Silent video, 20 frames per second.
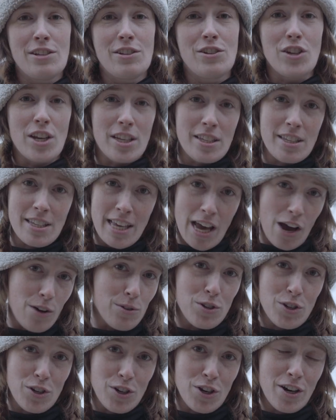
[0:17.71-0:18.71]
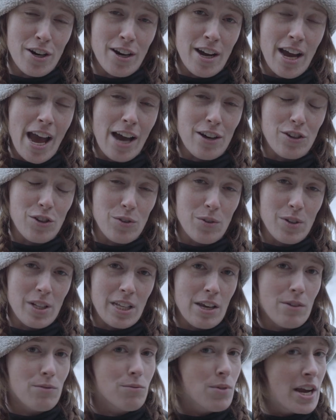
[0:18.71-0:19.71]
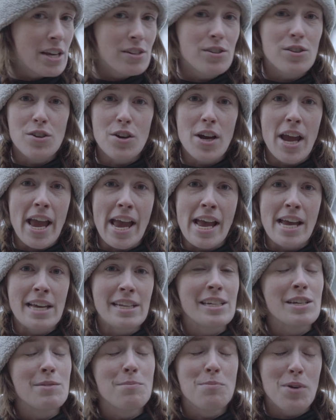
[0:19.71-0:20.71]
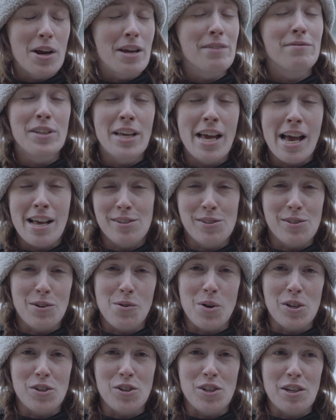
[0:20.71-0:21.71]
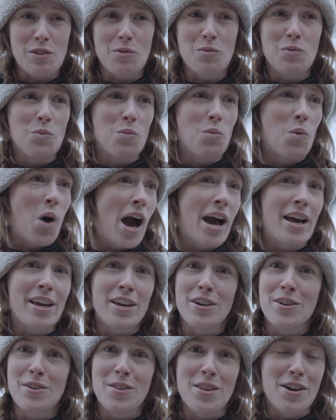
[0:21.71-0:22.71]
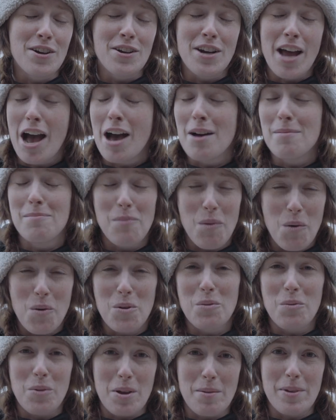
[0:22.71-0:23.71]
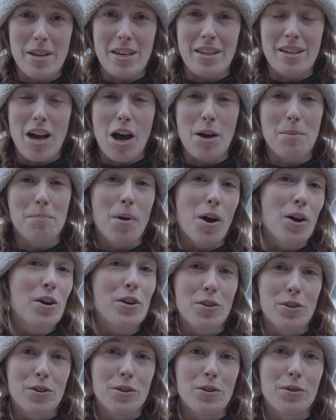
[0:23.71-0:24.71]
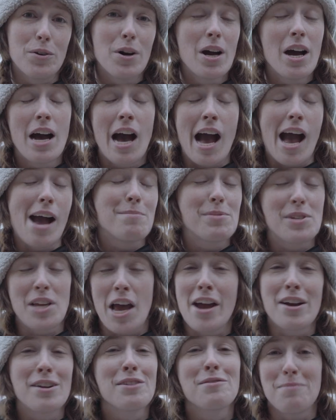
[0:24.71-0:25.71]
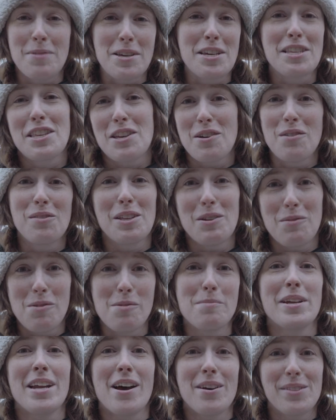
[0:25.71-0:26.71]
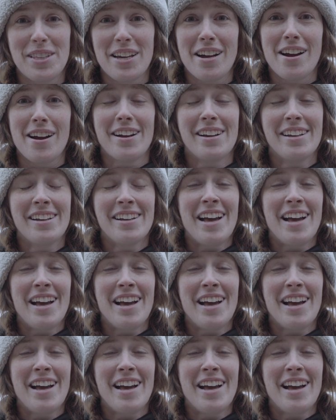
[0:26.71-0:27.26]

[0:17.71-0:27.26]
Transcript: Jess Goucher actually raised her hand and bravely asked the question, why are there not more women on park crew? I'm tired of being the only woman out there.